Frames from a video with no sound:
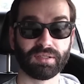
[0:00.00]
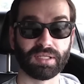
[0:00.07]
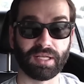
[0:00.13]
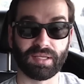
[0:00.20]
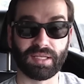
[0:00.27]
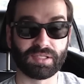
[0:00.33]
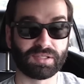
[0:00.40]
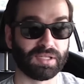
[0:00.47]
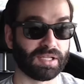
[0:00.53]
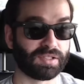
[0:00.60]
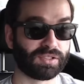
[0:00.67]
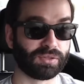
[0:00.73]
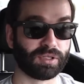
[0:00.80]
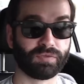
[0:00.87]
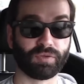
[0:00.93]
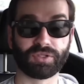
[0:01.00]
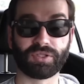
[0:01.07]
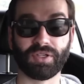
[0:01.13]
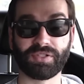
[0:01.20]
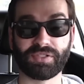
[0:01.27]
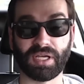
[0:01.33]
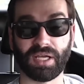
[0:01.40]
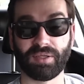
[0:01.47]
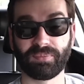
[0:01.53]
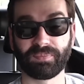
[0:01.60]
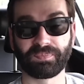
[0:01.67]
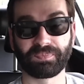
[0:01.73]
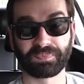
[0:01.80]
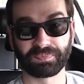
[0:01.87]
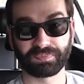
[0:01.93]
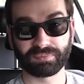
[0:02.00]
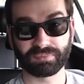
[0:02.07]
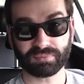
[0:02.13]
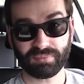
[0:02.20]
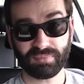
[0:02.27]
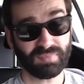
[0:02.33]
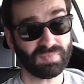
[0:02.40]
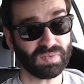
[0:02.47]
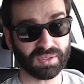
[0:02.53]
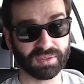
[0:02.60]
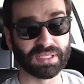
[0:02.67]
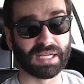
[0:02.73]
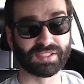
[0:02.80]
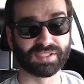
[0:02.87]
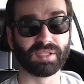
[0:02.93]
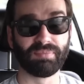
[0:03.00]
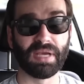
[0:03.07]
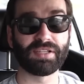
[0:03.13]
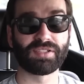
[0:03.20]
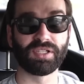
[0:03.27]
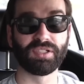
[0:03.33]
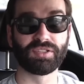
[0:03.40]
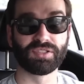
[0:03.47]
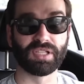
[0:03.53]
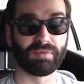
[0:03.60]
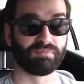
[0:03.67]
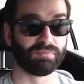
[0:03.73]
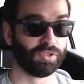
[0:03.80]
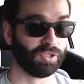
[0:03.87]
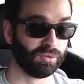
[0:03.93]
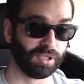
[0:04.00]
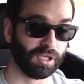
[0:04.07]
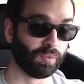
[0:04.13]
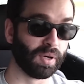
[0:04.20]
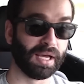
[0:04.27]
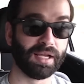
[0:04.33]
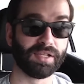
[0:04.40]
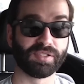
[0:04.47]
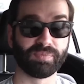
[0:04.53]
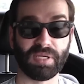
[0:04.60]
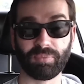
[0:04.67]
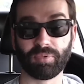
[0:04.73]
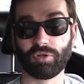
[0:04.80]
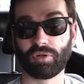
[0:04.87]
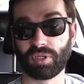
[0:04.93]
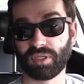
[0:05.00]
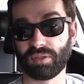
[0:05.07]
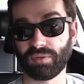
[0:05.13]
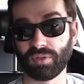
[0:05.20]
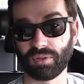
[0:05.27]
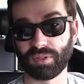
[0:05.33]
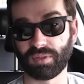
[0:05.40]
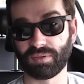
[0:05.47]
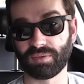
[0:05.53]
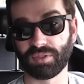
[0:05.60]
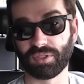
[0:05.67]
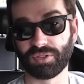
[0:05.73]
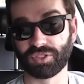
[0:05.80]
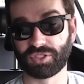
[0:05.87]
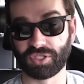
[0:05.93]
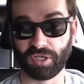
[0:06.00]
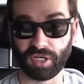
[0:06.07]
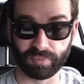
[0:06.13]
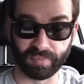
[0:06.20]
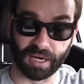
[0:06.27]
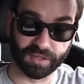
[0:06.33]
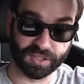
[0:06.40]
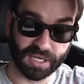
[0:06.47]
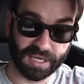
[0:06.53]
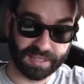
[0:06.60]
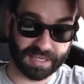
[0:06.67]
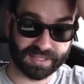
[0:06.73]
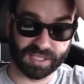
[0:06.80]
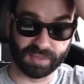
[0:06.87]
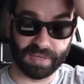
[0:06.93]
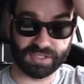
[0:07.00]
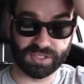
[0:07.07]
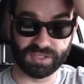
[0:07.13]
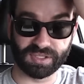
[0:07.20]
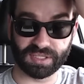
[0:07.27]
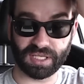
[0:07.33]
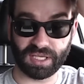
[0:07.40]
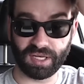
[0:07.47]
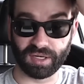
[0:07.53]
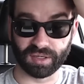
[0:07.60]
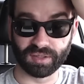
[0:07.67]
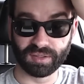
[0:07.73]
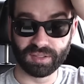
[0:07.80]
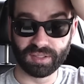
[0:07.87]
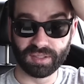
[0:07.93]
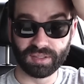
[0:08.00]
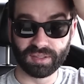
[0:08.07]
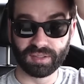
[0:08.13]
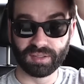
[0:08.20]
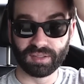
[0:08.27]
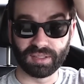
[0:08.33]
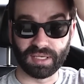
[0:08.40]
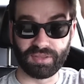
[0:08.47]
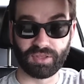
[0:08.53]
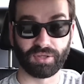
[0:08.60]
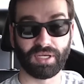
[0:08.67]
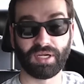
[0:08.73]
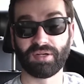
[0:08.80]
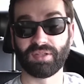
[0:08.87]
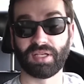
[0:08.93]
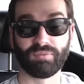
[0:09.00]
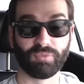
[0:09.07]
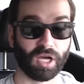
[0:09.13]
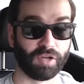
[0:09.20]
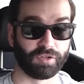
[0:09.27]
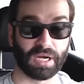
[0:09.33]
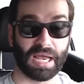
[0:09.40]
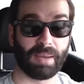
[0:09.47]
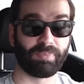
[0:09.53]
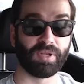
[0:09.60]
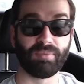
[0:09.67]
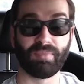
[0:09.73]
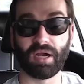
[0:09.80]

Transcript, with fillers: That, that, that's sort of what they'll say. That's the message that newlyweds and people who are you know discerning marriage. That's the message that they hear, and they'll hear that. Well, if you're happily